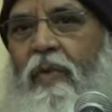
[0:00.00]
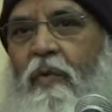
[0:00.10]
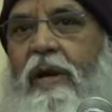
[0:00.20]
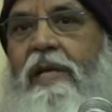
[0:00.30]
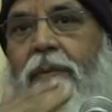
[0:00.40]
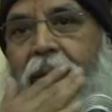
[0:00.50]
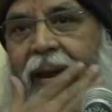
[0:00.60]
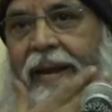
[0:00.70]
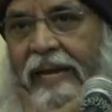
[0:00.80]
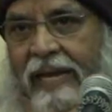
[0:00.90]
What is
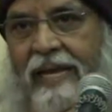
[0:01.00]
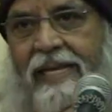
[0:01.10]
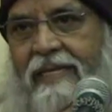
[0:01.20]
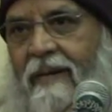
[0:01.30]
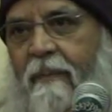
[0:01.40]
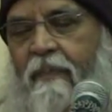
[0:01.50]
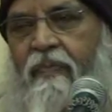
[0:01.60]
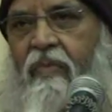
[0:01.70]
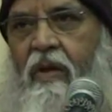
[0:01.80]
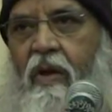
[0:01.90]
meant is
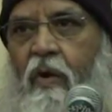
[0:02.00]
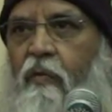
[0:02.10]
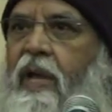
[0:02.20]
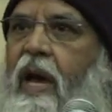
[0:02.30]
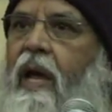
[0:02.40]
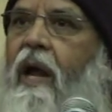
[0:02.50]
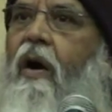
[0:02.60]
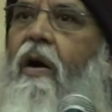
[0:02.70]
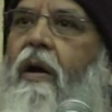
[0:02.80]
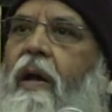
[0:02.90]
we are
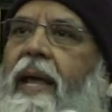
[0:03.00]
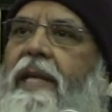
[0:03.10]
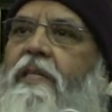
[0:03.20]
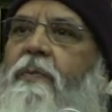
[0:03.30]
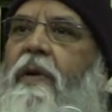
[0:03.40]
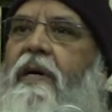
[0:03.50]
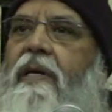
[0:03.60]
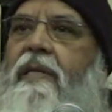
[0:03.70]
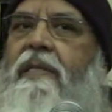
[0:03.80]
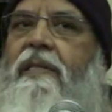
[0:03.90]
all
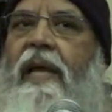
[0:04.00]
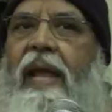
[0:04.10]
experts